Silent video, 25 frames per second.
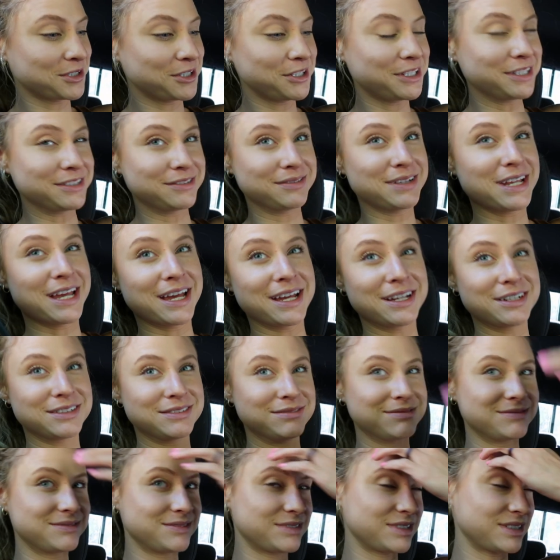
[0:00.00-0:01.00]
good
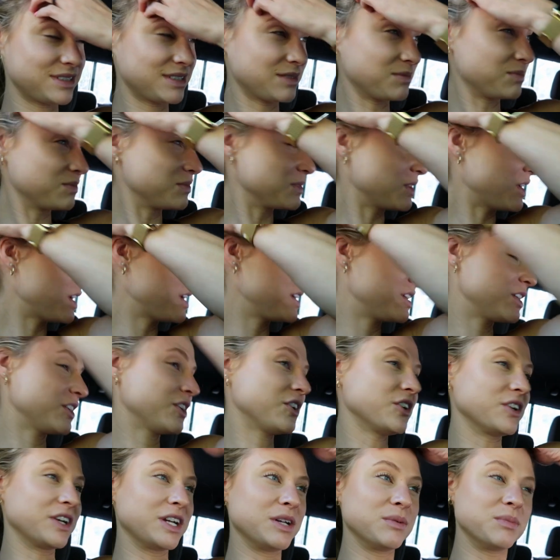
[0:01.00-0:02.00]
and I'm not
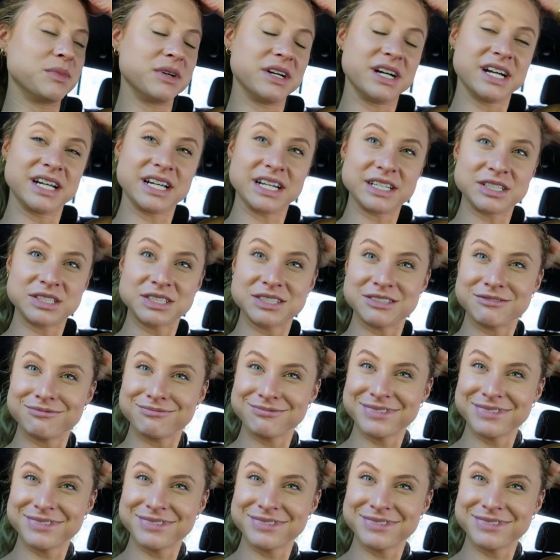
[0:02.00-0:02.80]
hungry, but I guess